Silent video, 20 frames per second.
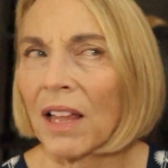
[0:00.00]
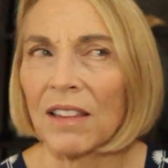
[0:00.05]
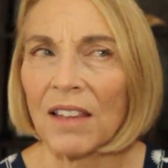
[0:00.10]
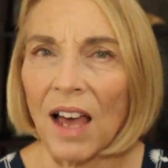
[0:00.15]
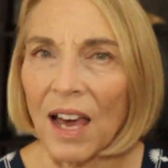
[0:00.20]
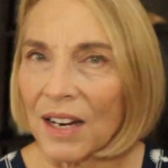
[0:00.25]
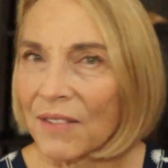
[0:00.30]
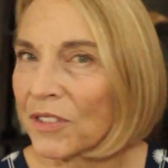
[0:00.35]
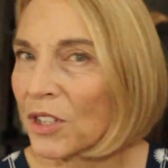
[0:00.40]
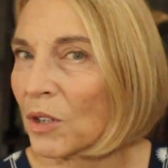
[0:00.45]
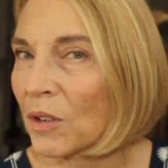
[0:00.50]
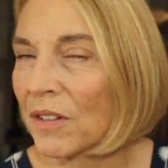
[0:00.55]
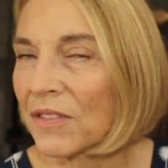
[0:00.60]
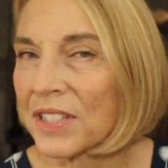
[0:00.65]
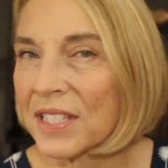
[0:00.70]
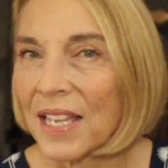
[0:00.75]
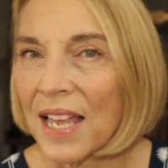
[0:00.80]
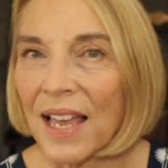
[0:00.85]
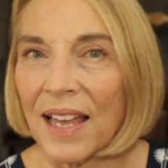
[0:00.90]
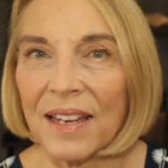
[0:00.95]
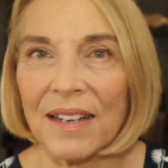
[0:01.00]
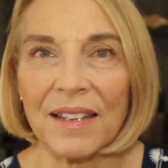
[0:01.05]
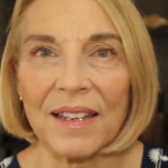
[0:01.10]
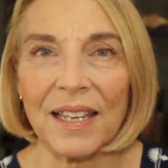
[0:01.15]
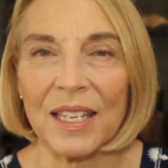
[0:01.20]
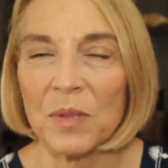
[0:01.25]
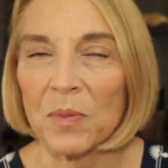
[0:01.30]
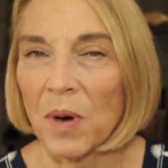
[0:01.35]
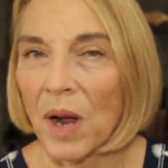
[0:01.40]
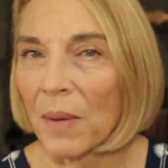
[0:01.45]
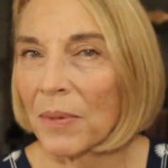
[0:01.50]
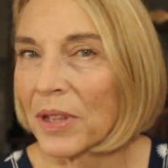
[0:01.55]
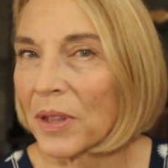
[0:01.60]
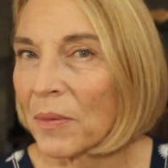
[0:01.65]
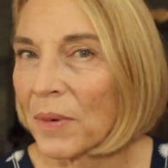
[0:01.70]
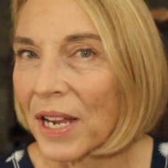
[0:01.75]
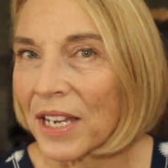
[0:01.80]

A lot of you have said it's probably the